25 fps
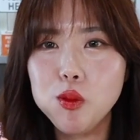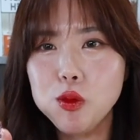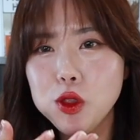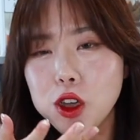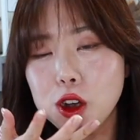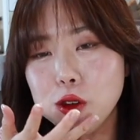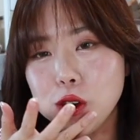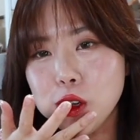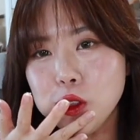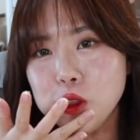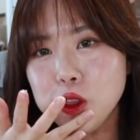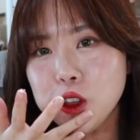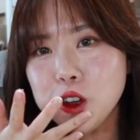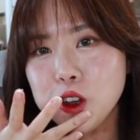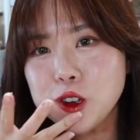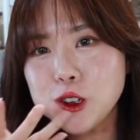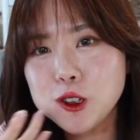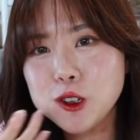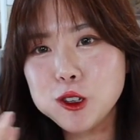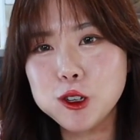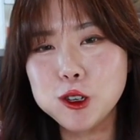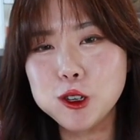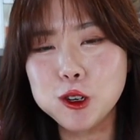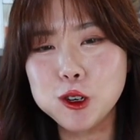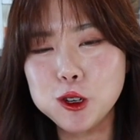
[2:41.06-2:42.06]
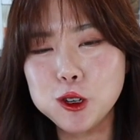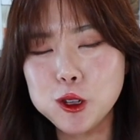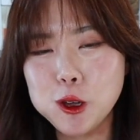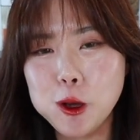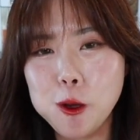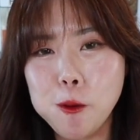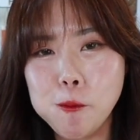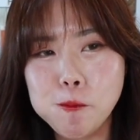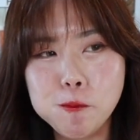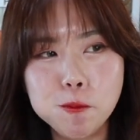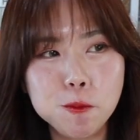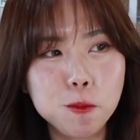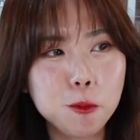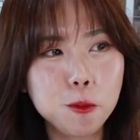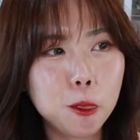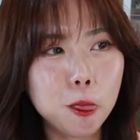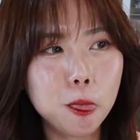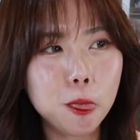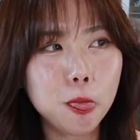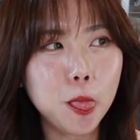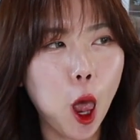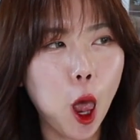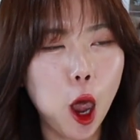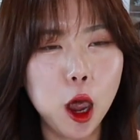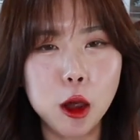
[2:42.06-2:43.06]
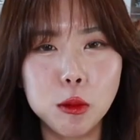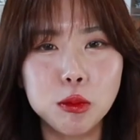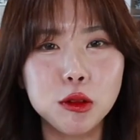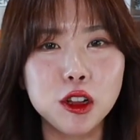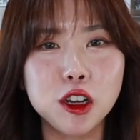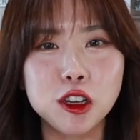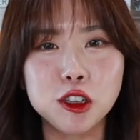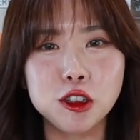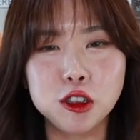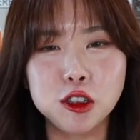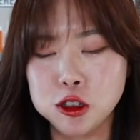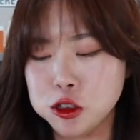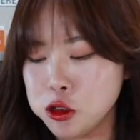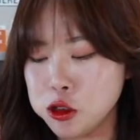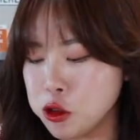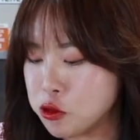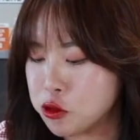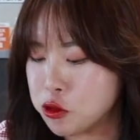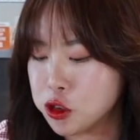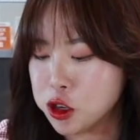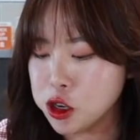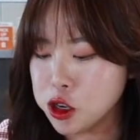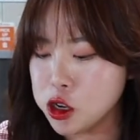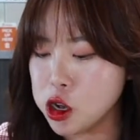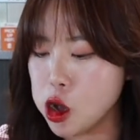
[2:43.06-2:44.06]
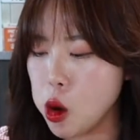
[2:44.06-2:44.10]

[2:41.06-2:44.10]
That right there is literally A+. plus. So freaking